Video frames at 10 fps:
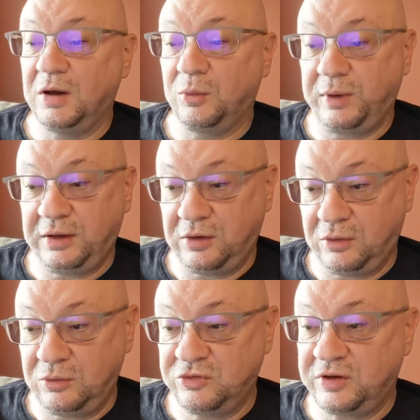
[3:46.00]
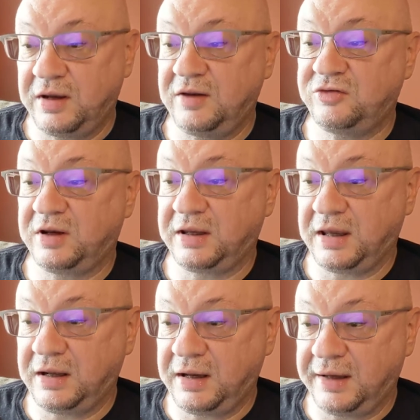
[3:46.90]
"We do," Sandy said
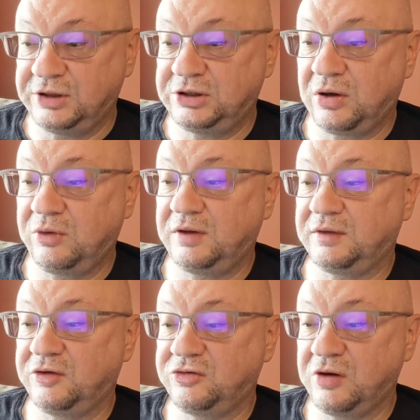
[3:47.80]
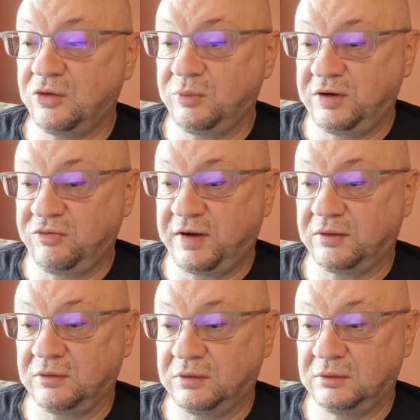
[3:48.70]
again, and showed it the stone we'd
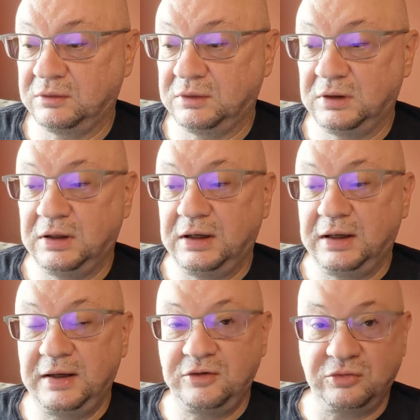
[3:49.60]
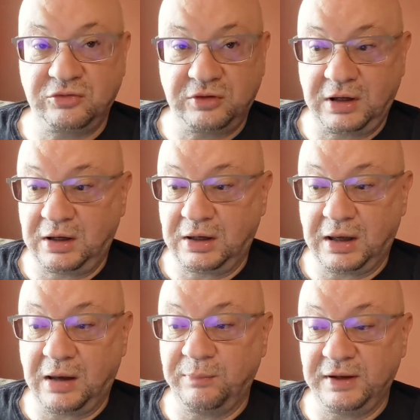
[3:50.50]
found. "Interesting.
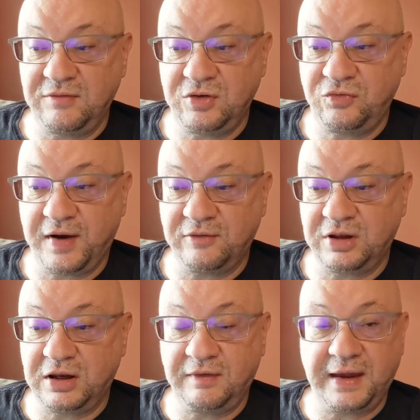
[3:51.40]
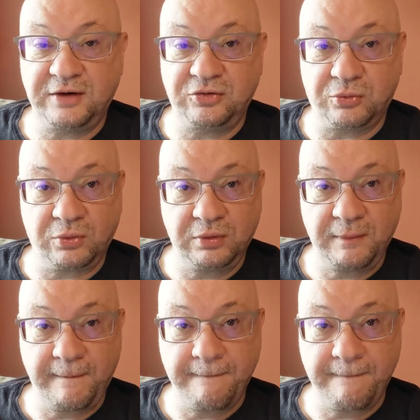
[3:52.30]
I believe you found it in that drawer?"